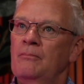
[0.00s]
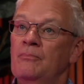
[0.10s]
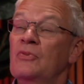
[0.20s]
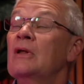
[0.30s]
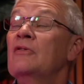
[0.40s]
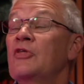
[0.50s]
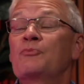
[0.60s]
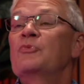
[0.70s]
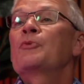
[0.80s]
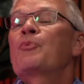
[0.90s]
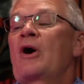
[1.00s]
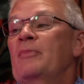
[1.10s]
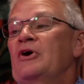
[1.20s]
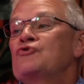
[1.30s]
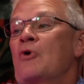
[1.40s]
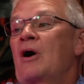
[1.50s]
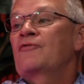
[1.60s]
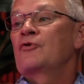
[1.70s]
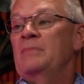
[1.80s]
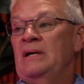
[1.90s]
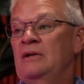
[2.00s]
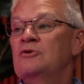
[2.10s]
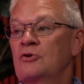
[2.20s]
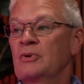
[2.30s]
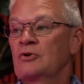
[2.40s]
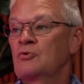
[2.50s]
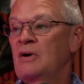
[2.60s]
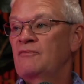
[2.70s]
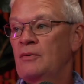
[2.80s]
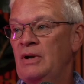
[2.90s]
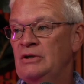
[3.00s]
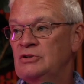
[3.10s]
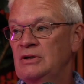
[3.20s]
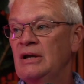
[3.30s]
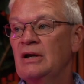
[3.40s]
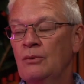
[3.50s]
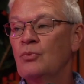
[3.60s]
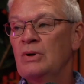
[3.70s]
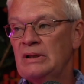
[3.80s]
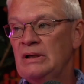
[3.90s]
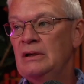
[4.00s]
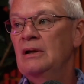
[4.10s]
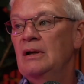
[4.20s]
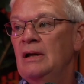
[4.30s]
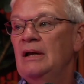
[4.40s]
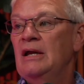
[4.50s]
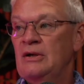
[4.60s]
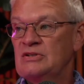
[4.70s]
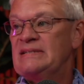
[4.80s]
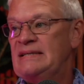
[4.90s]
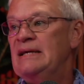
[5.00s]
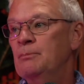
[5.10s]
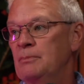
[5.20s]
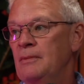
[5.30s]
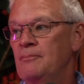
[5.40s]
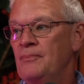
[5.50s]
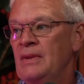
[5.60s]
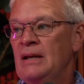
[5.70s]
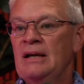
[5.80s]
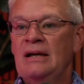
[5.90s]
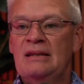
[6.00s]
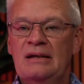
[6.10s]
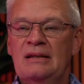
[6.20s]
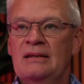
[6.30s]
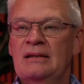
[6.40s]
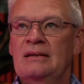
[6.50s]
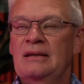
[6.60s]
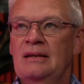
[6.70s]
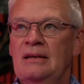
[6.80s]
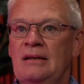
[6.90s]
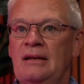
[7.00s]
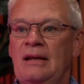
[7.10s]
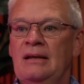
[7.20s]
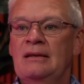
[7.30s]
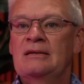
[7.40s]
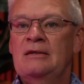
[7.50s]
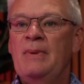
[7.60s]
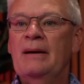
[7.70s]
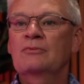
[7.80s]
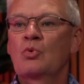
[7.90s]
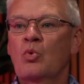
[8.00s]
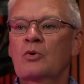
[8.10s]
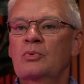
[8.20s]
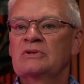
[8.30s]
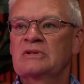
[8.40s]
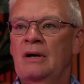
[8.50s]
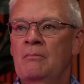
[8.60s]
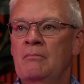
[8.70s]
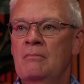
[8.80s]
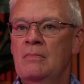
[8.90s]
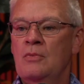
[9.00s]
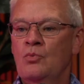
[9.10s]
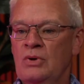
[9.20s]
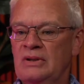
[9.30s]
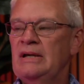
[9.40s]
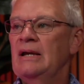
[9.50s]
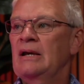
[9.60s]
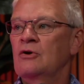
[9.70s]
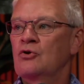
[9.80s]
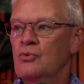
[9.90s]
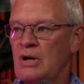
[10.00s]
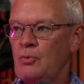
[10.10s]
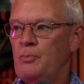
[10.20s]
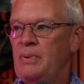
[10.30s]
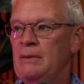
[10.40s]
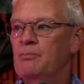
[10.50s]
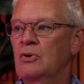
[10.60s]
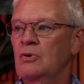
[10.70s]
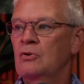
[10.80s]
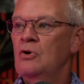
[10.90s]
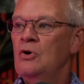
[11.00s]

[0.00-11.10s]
the primary draw for me to the Miller-Dwan Foundation really is the team. To be able to work with some really incredible people